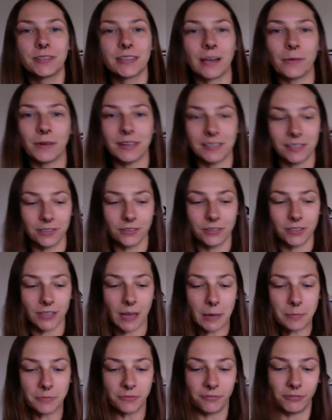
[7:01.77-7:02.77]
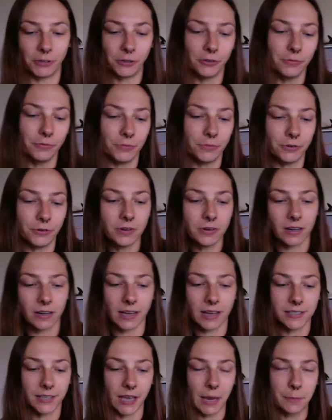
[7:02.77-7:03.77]
I went to go type full moon and I
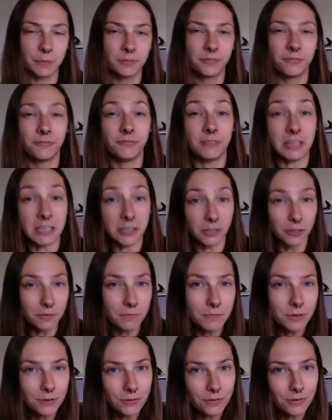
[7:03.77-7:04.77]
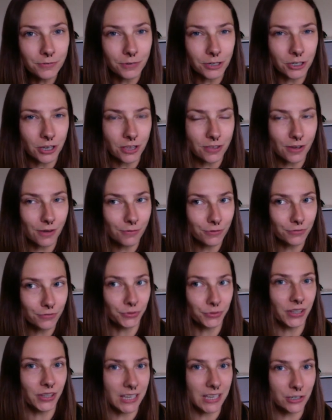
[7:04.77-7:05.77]
typed feel moon, which I thought was
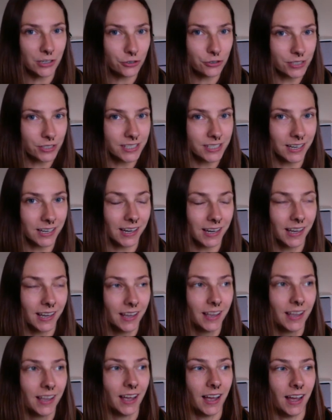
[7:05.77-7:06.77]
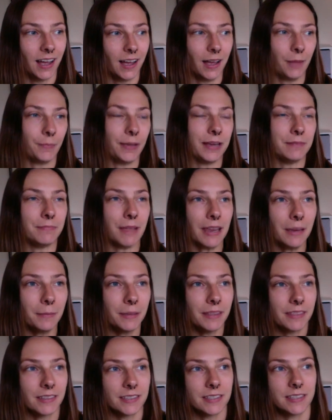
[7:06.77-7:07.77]
really interesting. Um, and
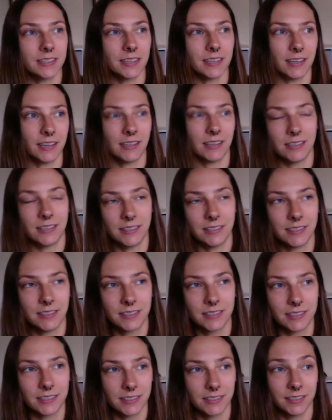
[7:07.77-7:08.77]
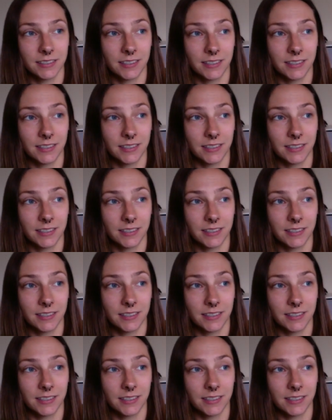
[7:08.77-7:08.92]
maybe this is